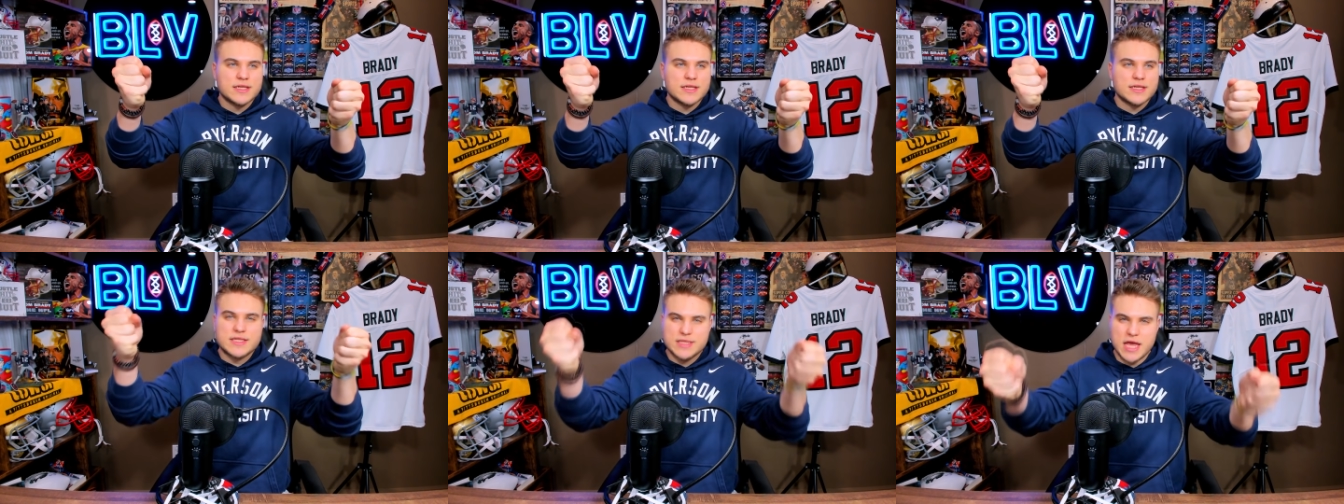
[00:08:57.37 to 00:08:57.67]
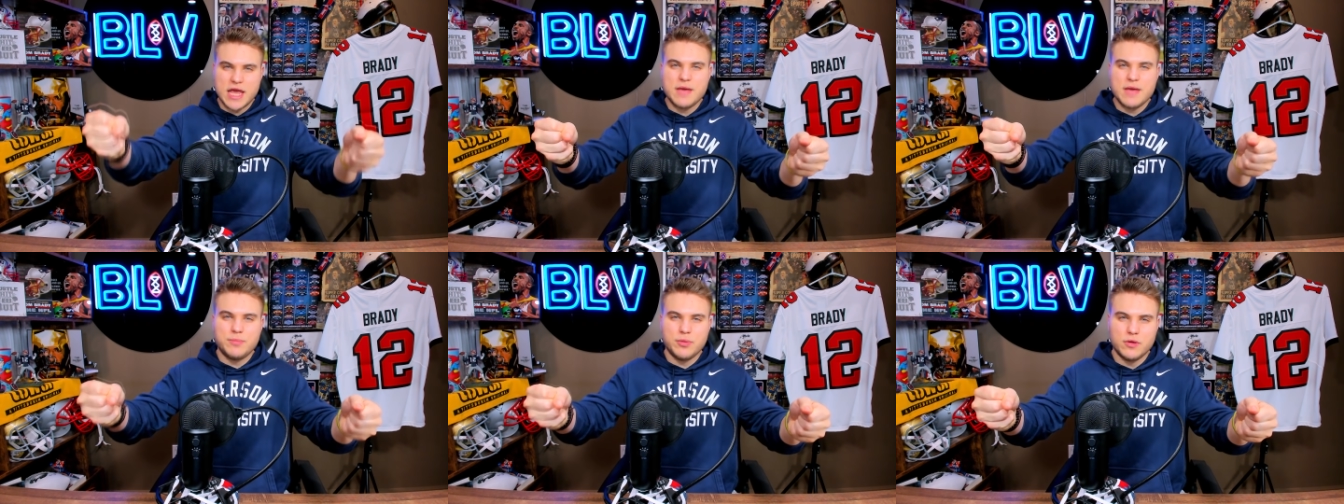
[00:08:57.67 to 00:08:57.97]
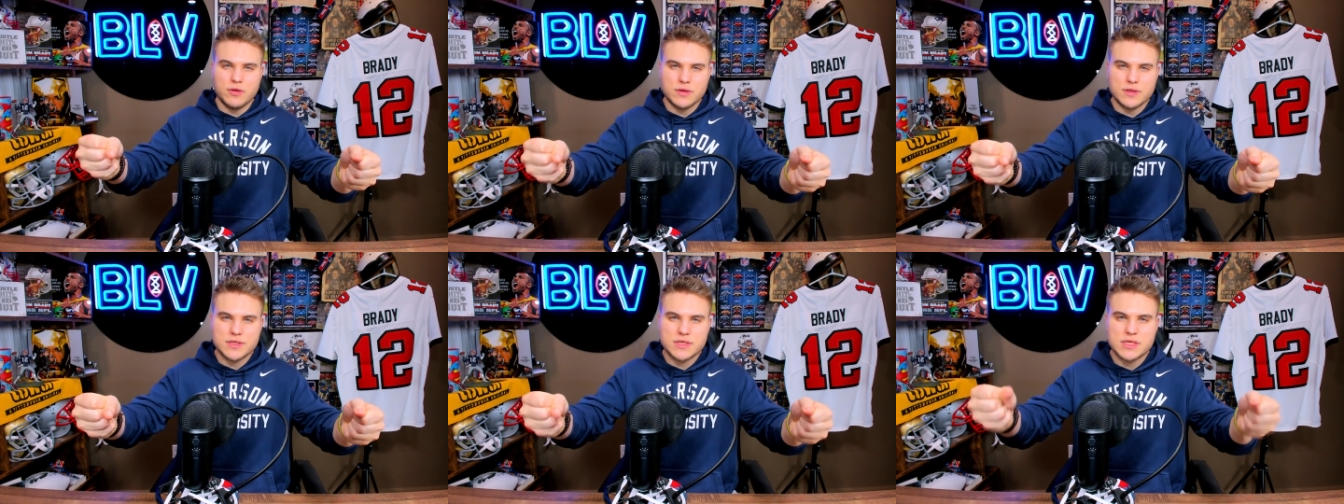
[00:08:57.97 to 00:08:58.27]

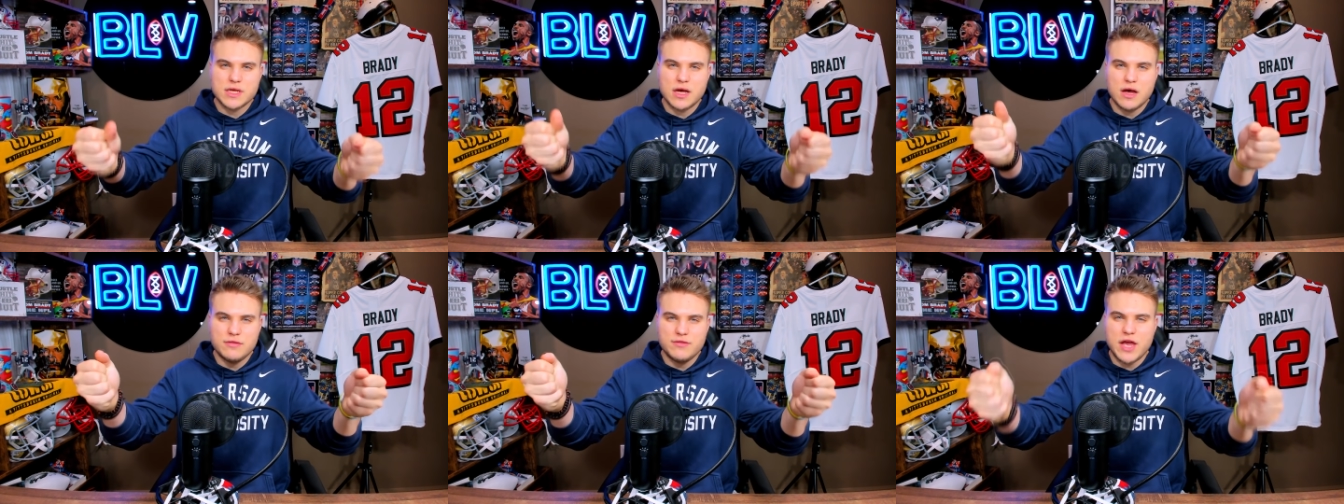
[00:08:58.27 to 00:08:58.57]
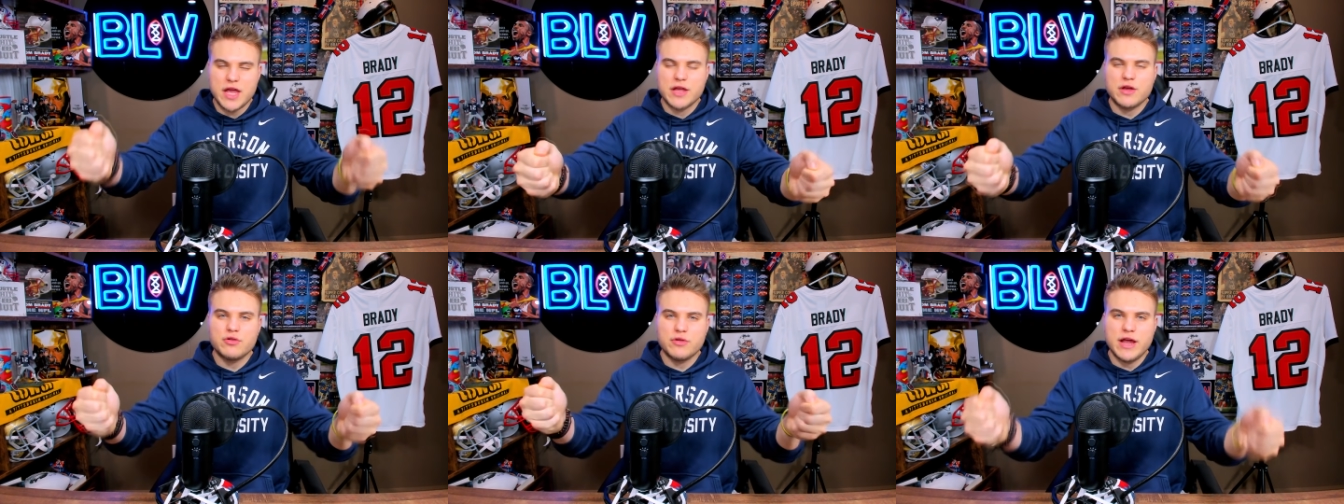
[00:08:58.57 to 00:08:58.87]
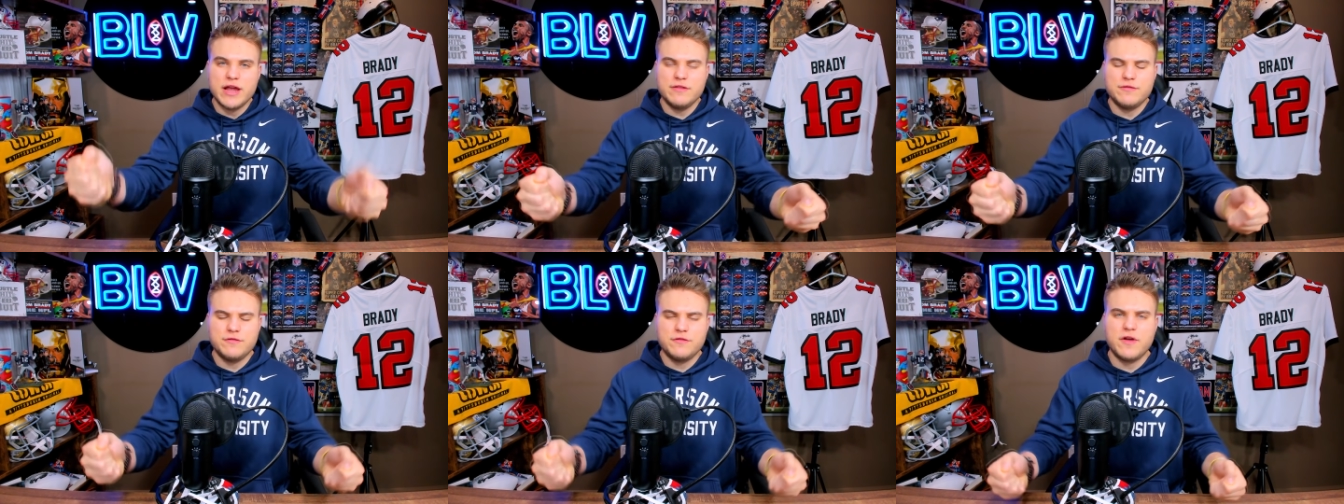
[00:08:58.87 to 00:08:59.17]
staples of a
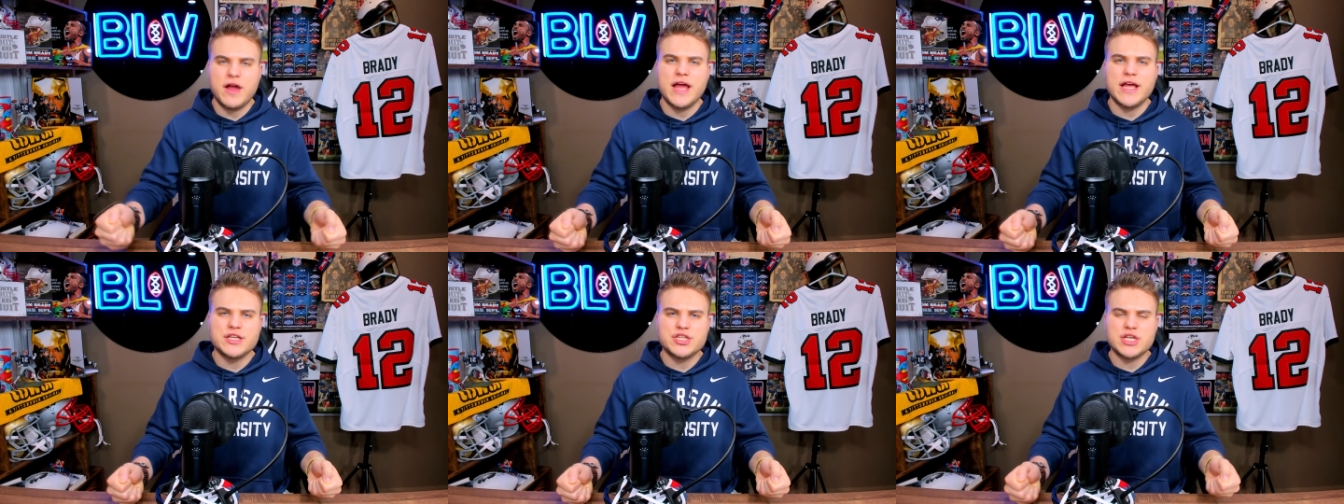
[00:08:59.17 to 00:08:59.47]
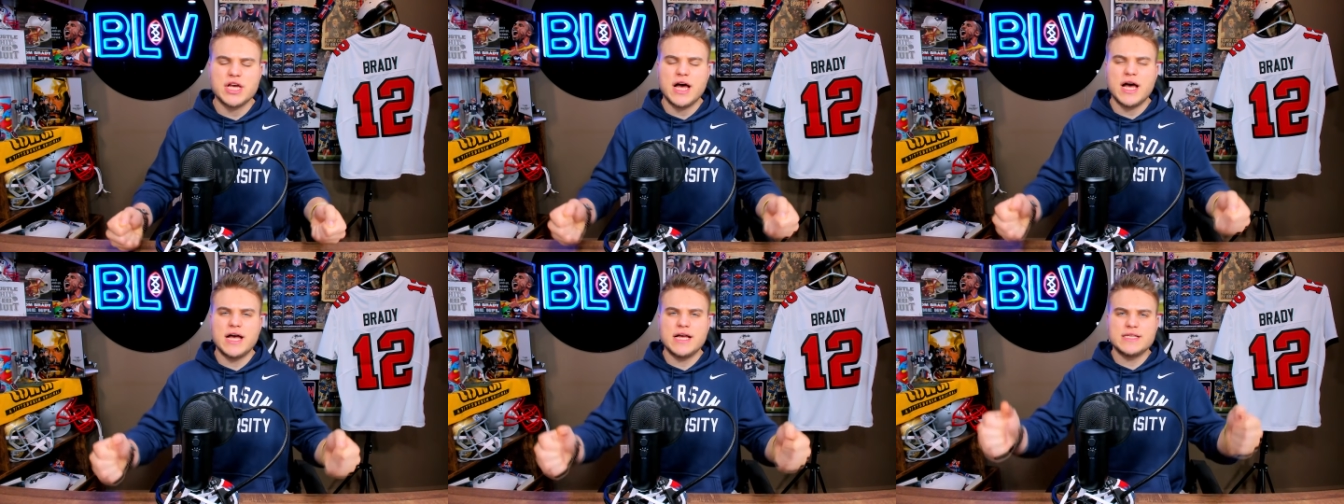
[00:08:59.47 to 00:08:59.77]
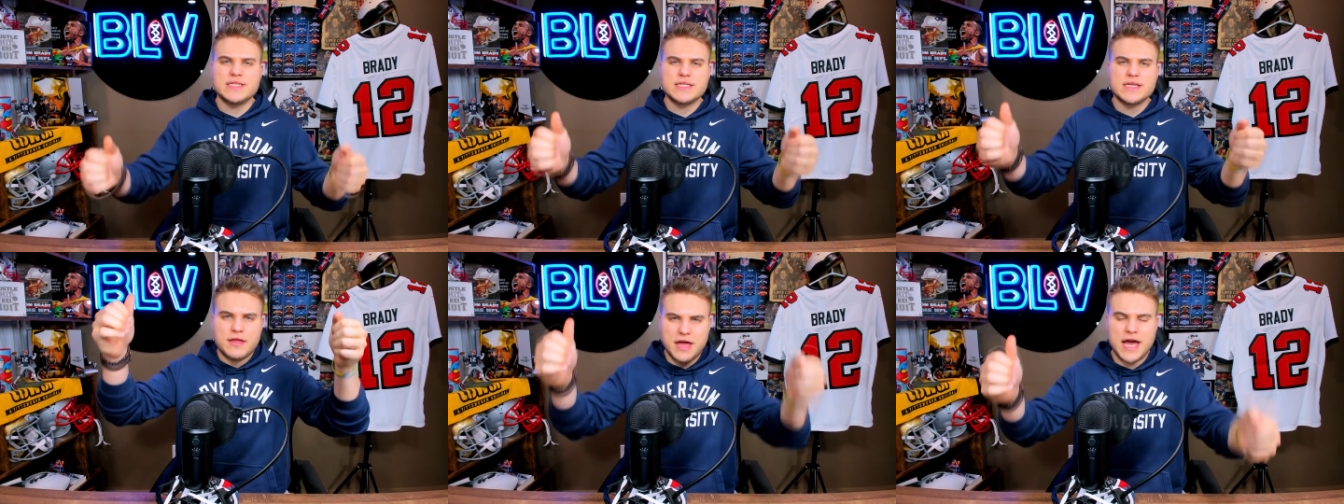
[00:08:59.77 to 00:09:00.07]
great
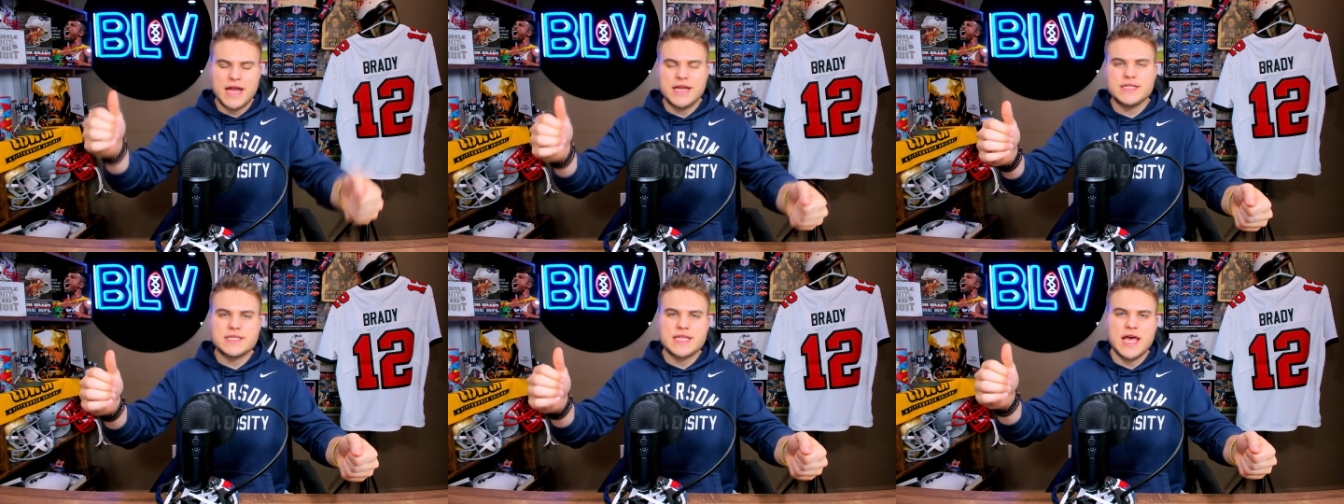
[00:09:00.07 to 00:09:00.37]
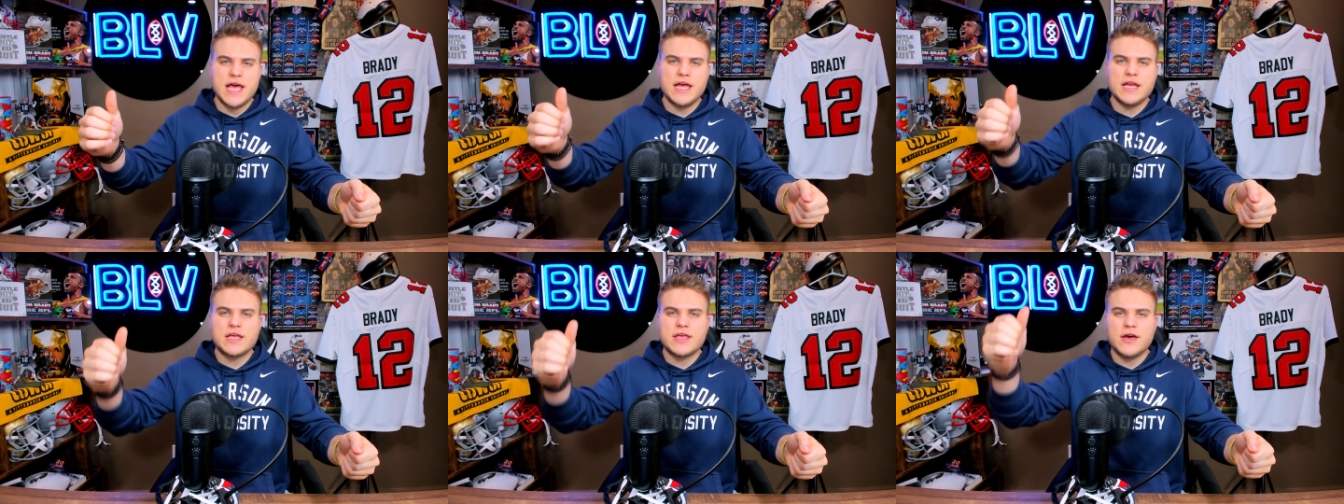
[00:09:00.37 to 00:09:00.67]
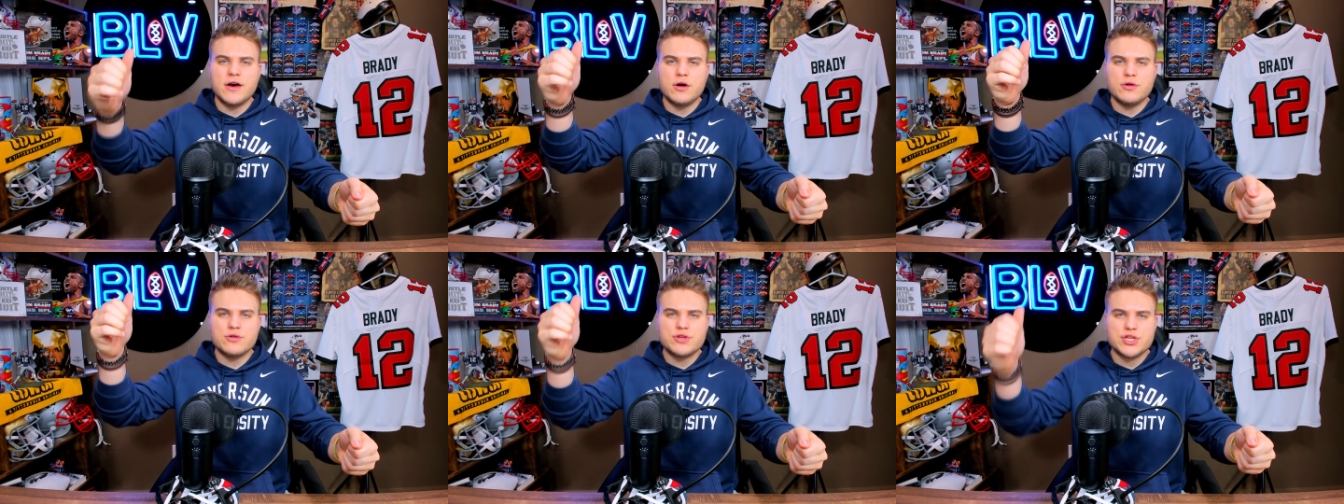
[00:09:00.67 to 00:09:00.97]
franchise, that is the head
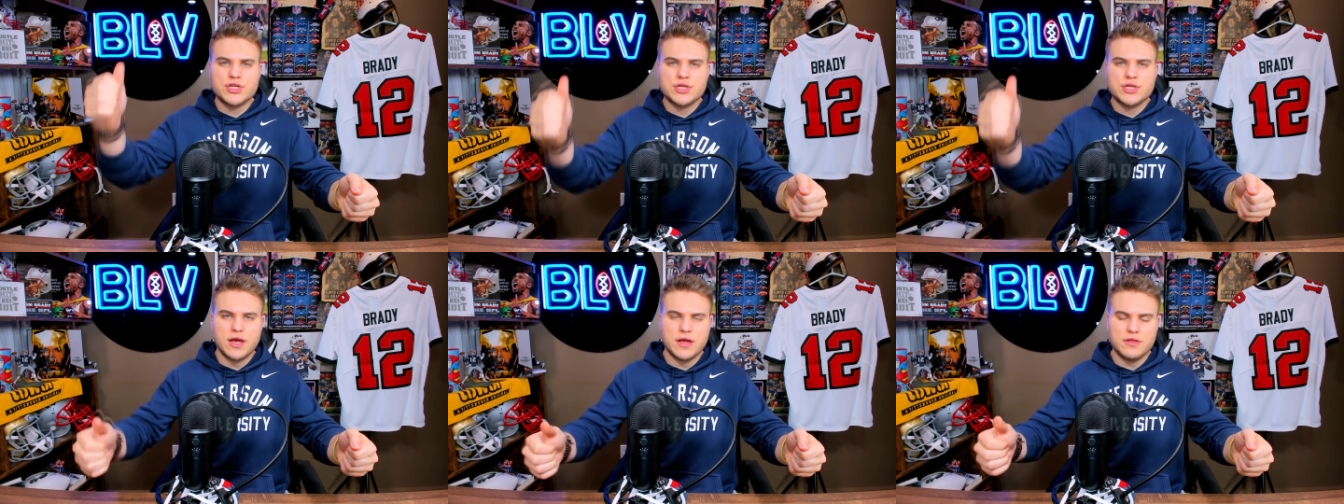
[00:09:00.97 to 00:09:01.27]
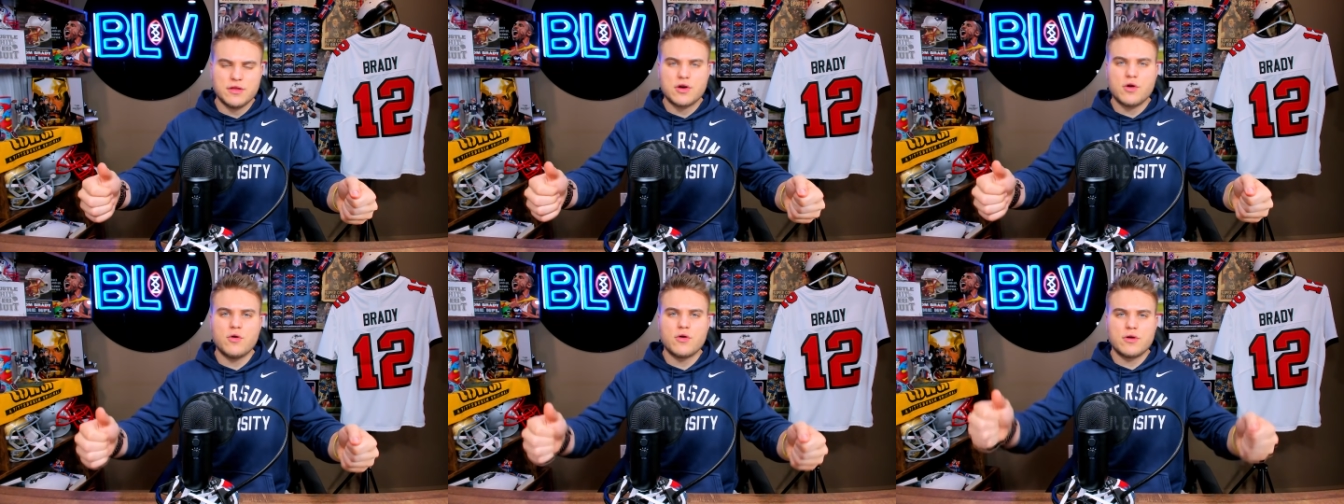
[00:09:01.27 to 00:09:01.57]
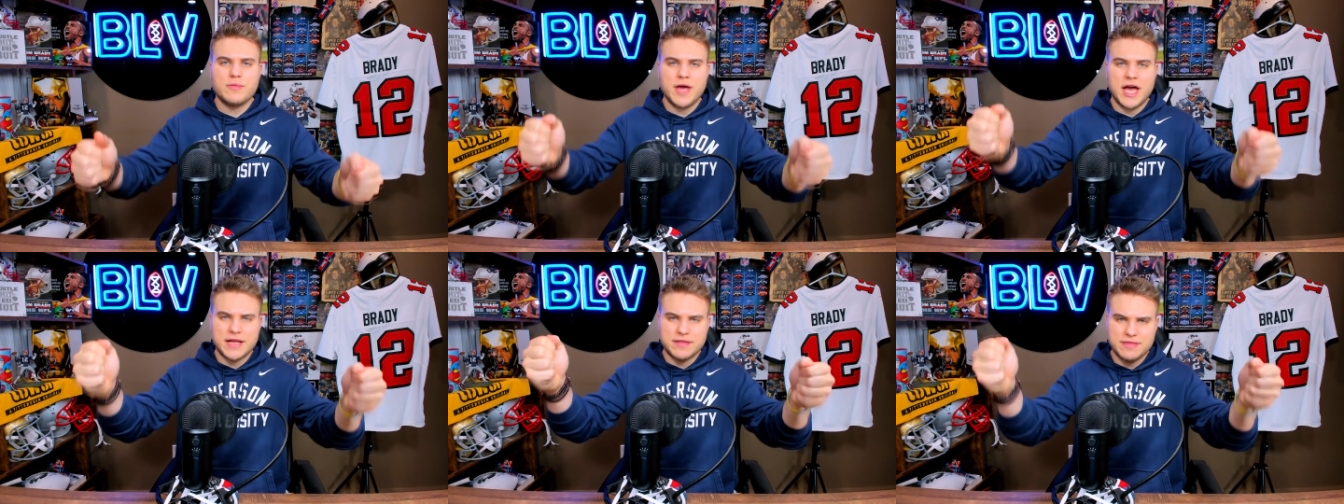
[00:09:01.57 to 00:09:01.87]
coach and the
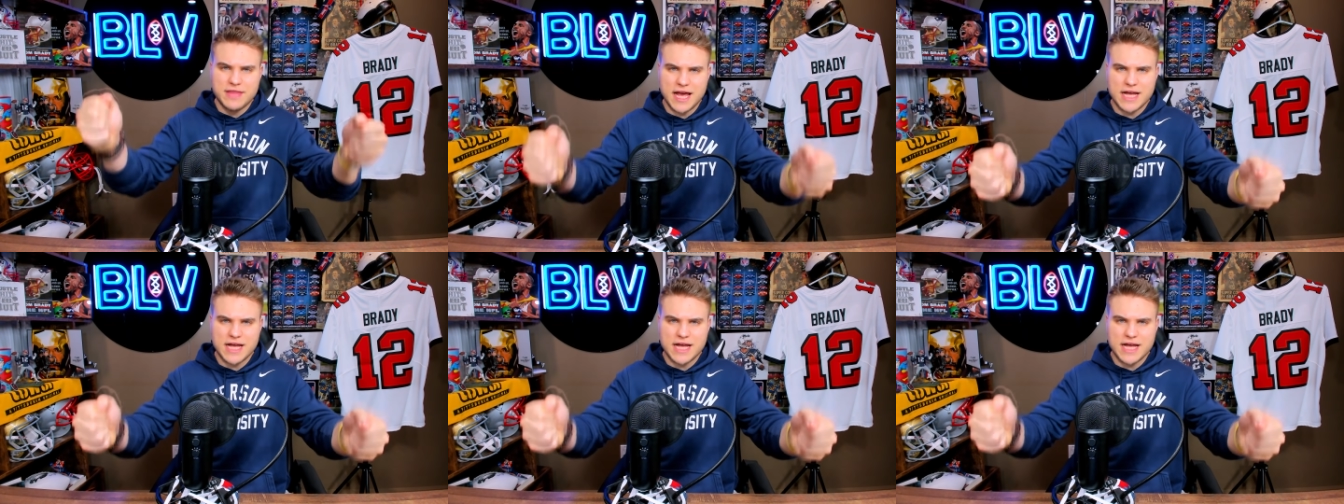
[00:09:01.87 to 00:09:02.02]
quarterback.